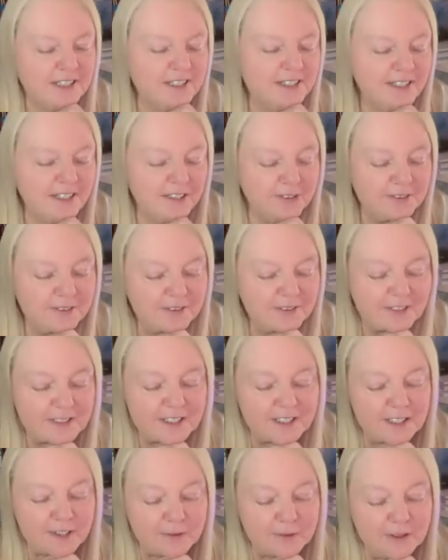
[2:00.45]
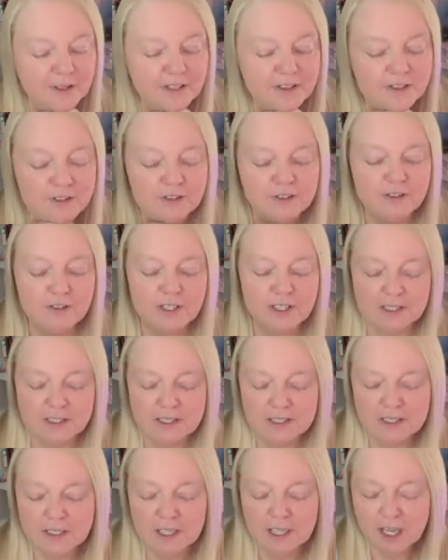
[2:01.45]
So, you know, I try and,
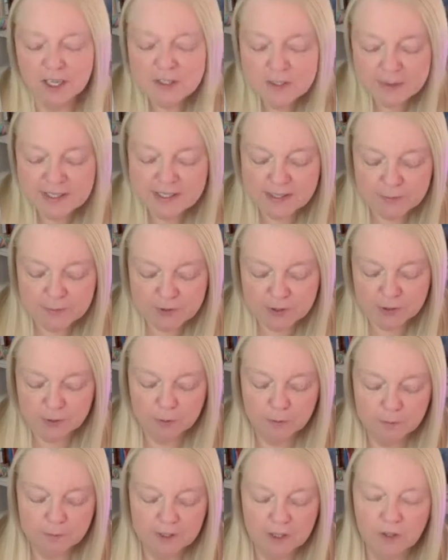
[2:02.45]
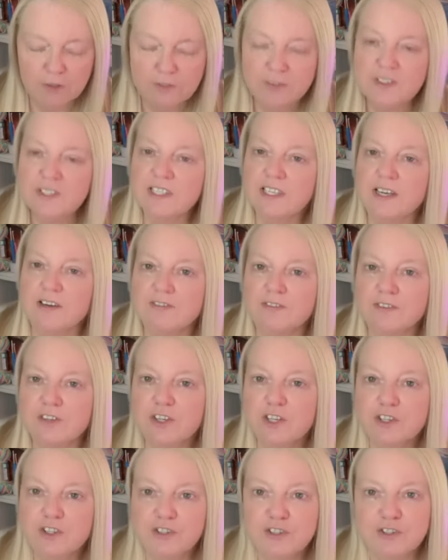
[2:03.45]
I do eat some salt, but obviously I've
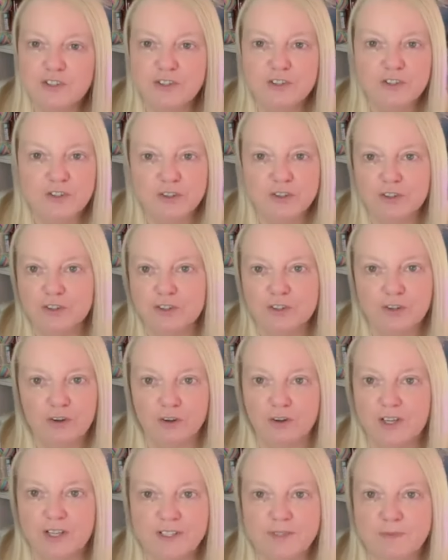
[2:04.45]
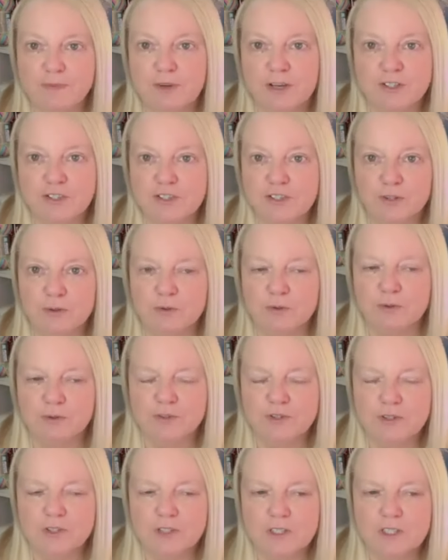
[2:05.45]
not got as much
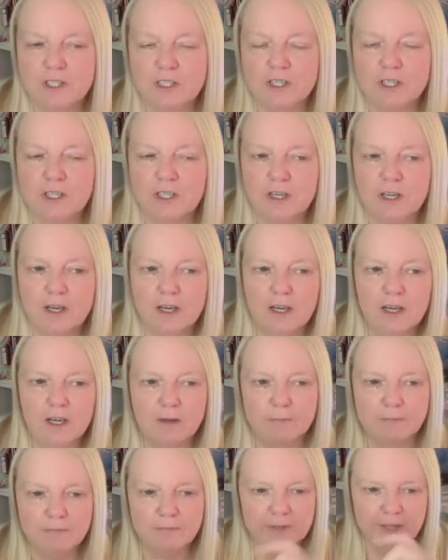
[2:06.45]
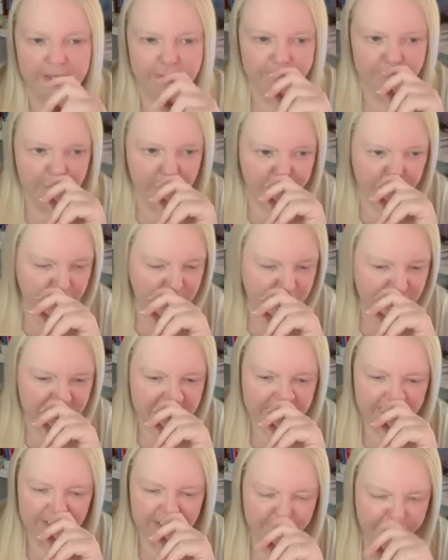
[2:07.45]
salt um, in my body,
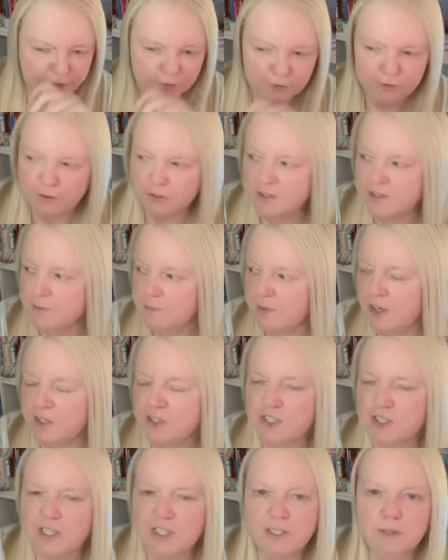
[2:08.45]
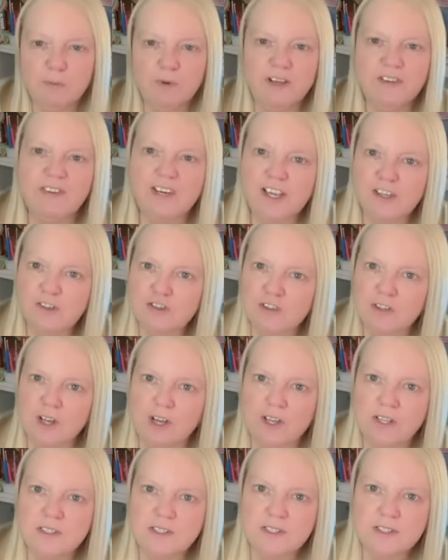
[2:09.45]
so therefore not as much in the way of
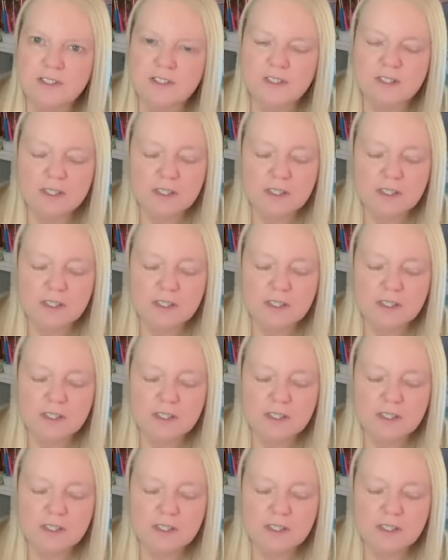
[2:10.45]
electrolytes.